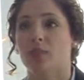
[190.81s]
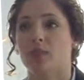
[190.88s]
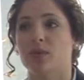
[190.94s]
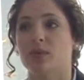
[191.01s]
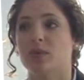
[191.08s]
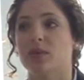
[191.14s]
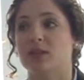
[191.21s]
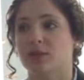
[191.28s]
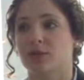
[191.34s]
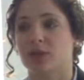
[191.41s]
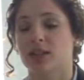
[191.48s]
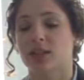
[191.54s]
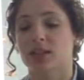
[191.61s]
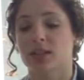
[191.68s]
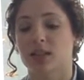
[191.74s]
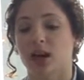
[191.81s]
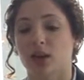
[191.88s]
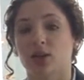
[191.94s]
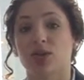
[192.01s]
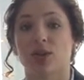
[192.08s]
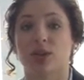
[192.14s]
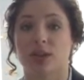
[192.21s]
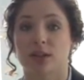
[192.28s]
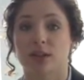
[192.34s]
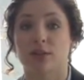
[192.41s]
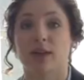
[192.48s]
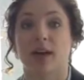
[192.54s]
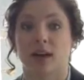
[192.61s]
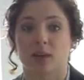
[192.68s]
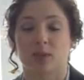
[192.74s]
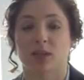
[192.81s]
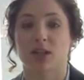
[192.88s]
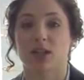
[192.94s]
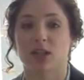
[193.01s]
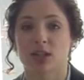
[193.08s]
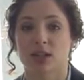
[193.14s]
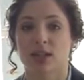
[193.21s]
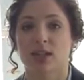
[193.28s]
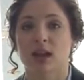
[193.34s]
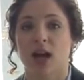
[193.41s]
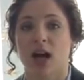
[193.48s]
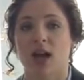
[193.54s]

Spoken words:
some different alternative explanations